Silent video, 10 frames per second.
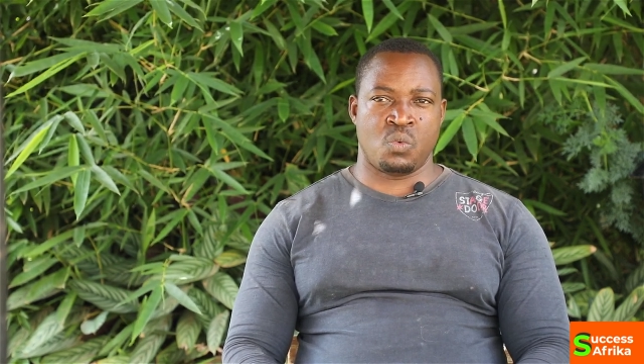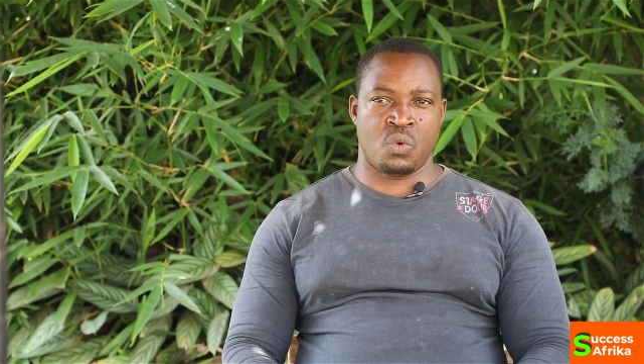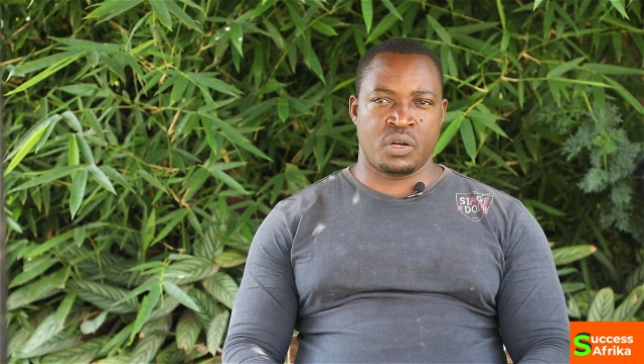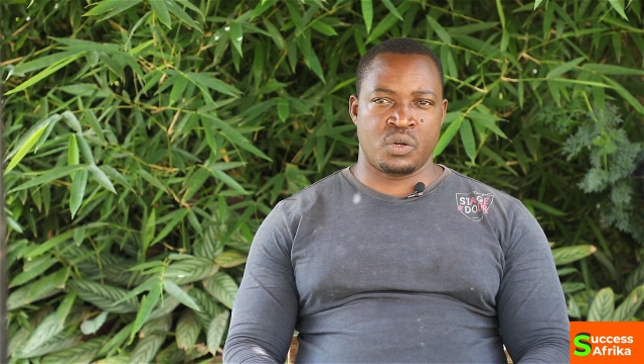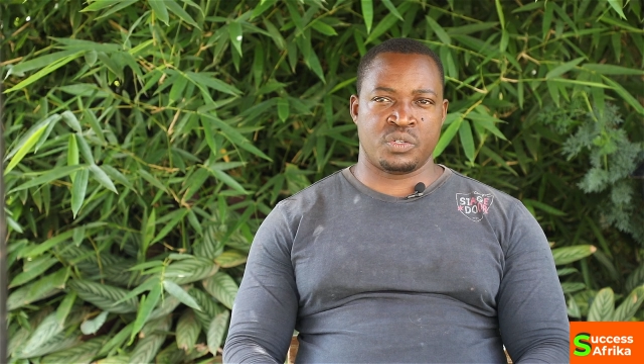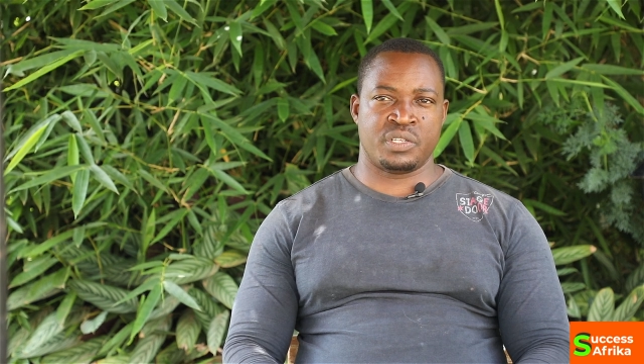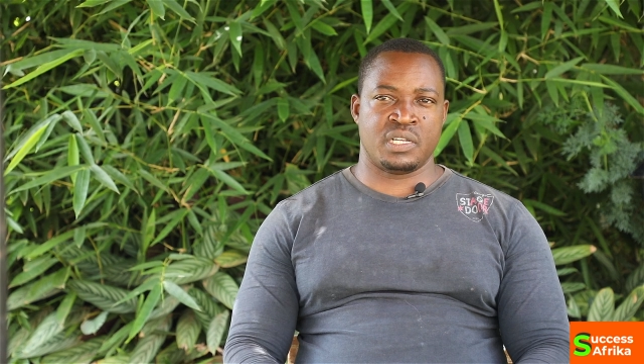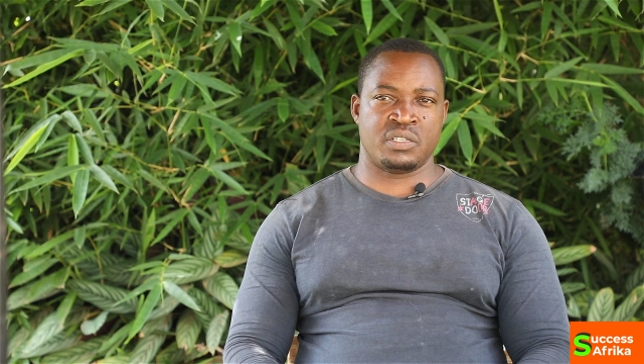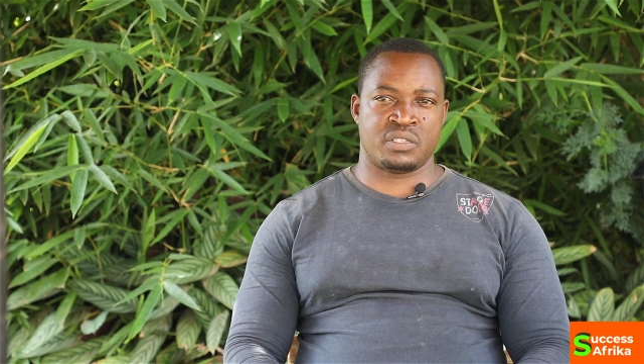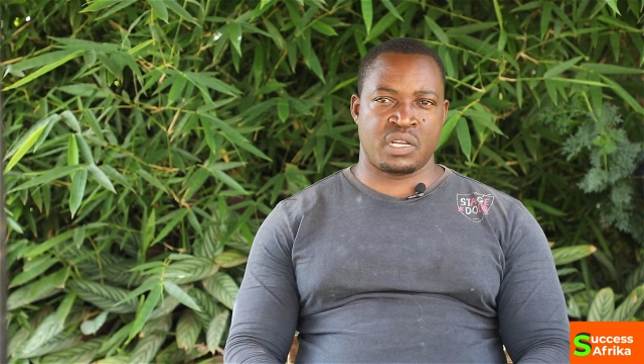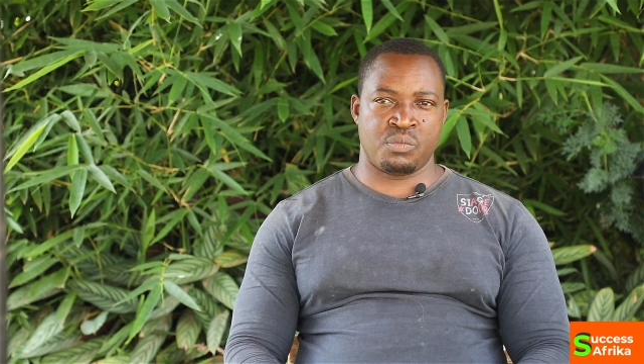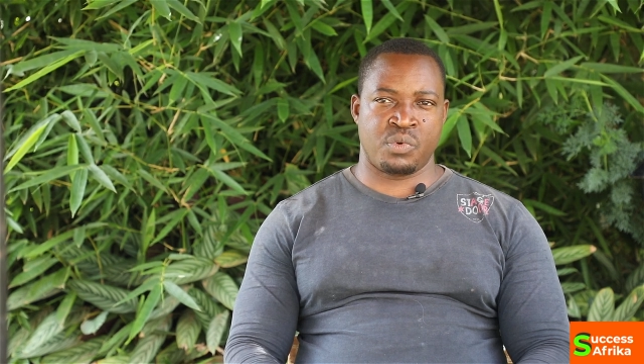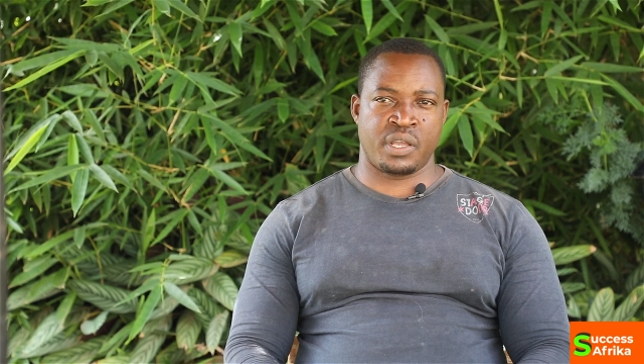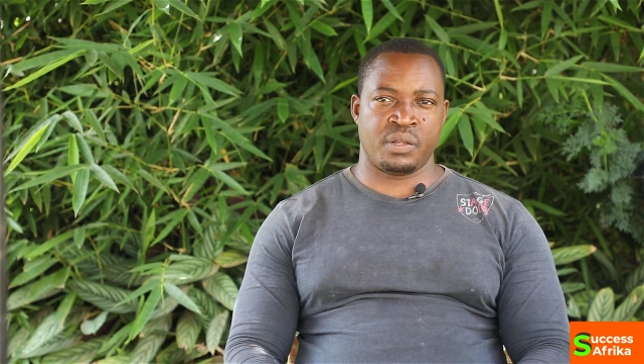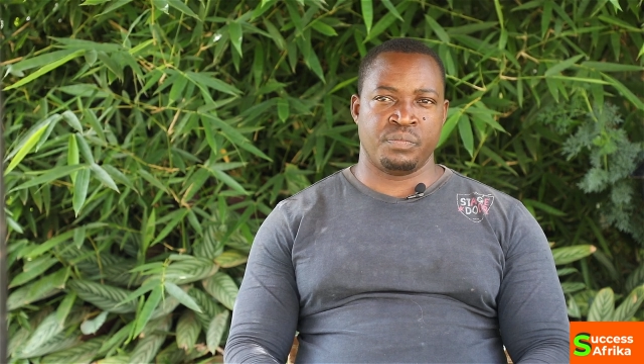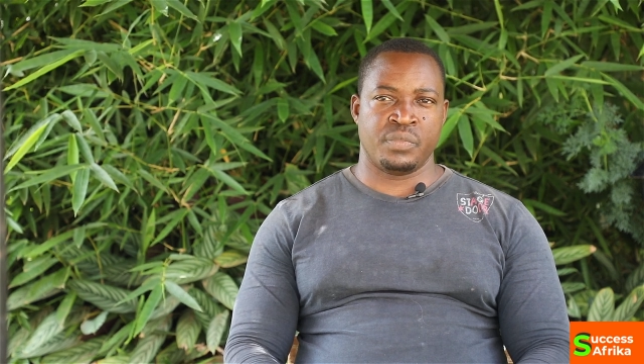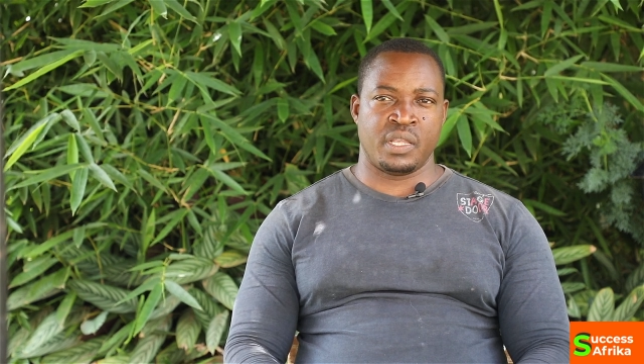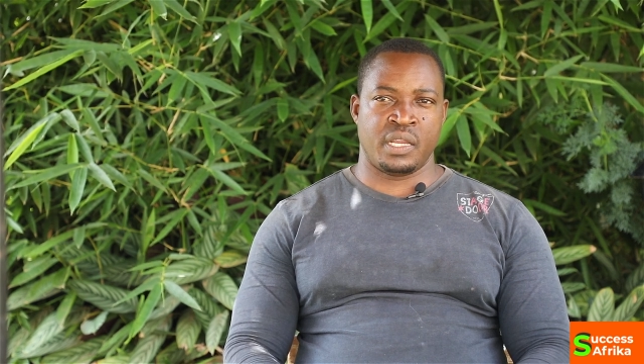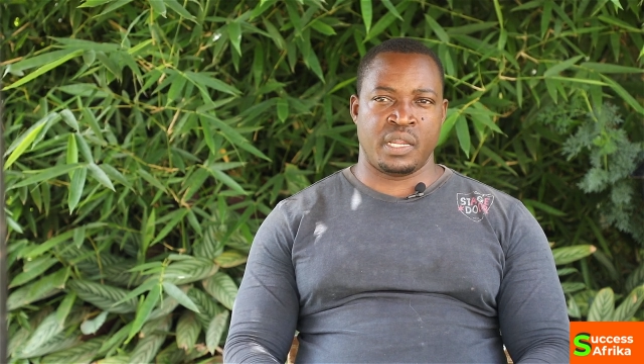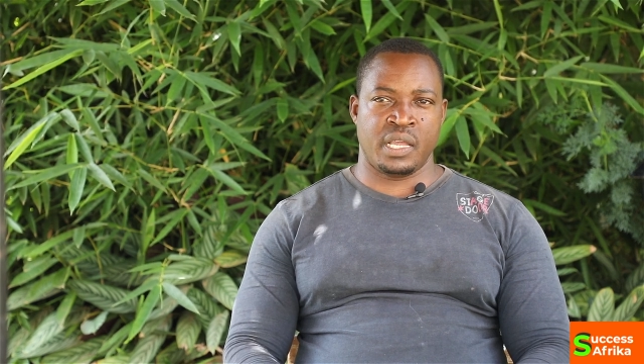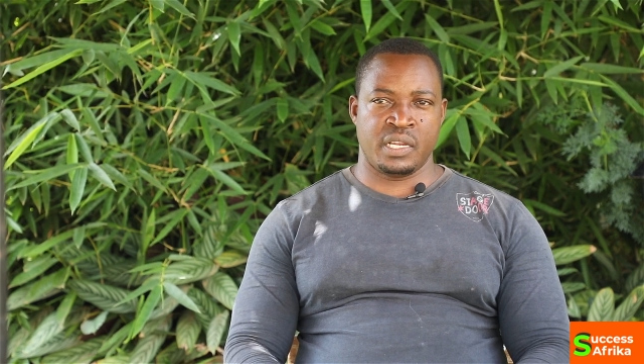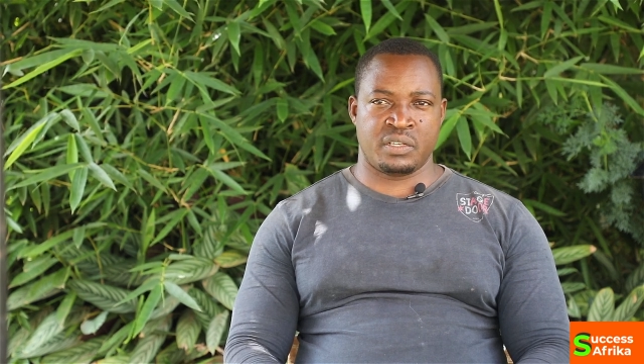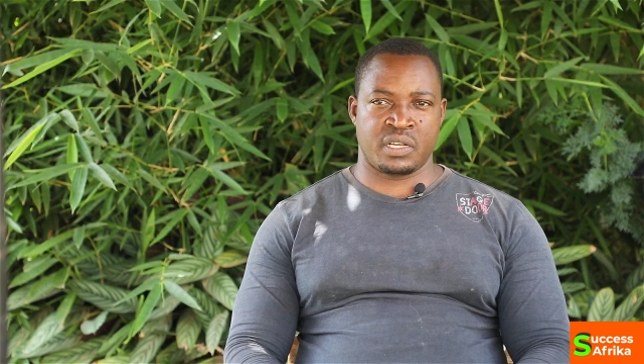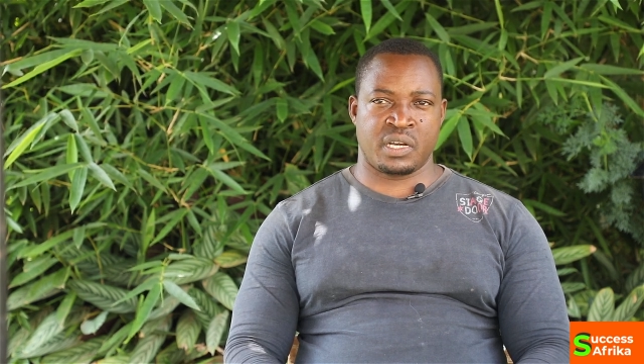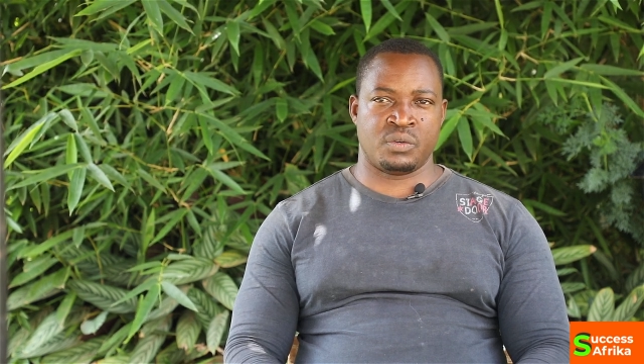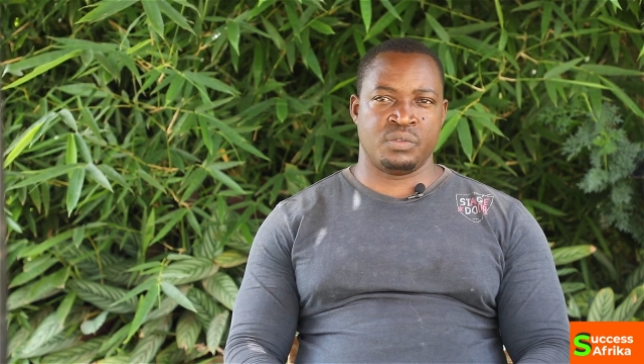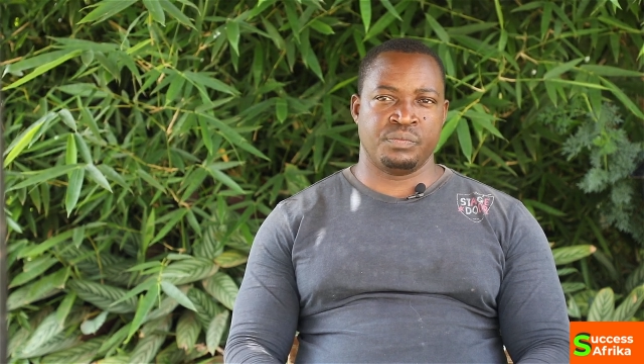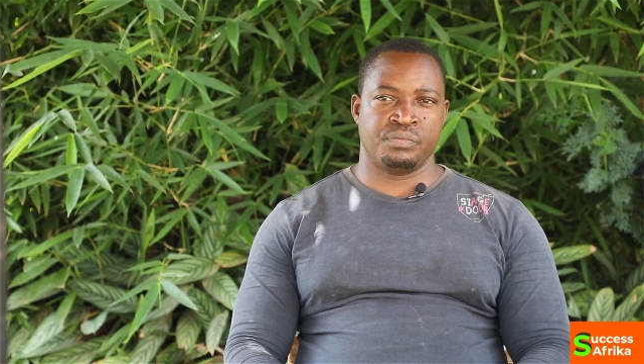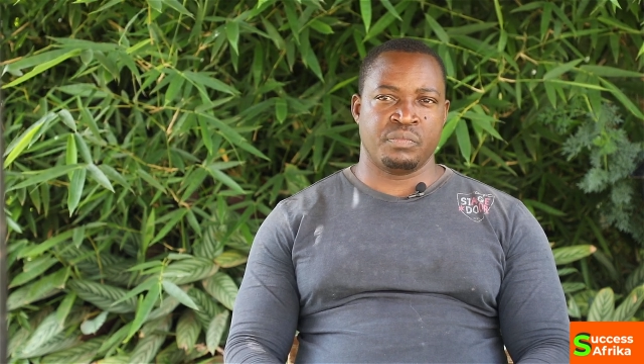one hotel somewhere in any town